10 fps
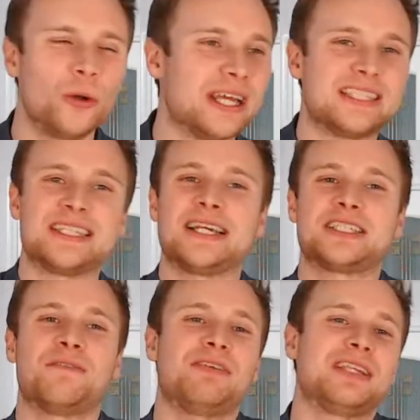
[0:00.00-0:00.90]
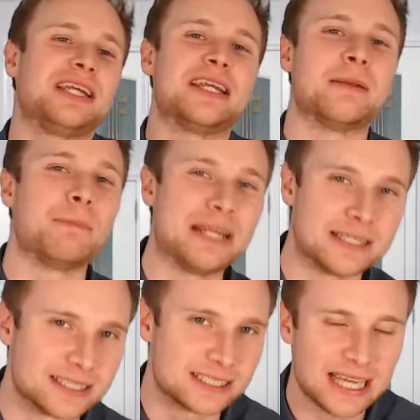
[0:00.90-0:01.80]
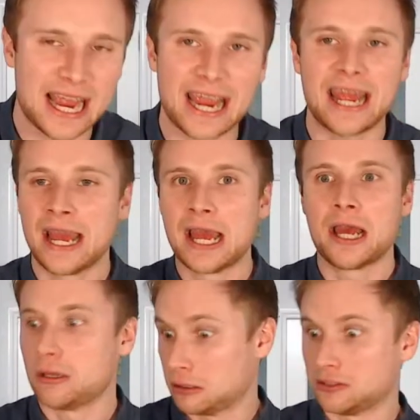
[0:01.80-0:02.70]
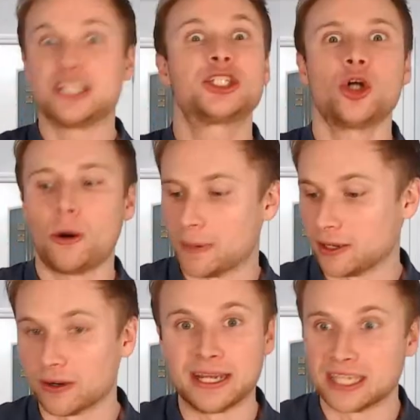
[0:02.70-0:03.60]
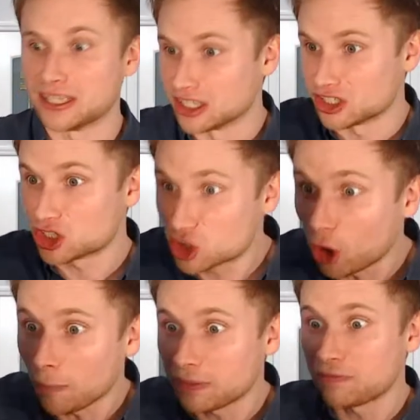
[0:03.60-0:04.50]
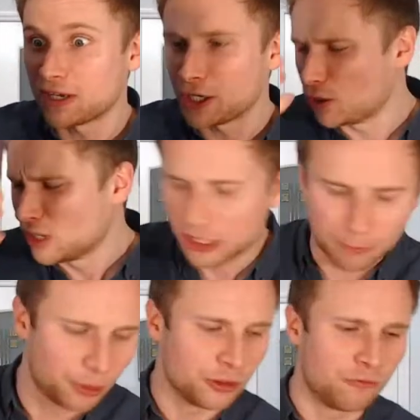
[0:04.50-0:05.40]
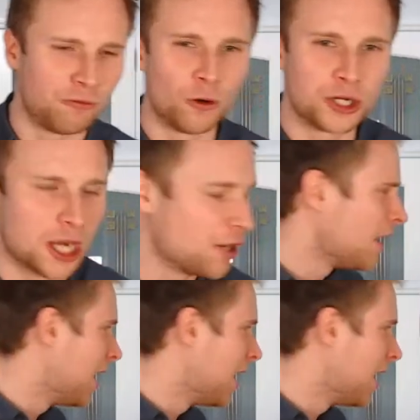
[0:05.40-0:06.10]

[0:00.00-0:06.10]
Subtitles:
say something they didn't mean to say, they stop it, right? They stop the video, they put the phone down,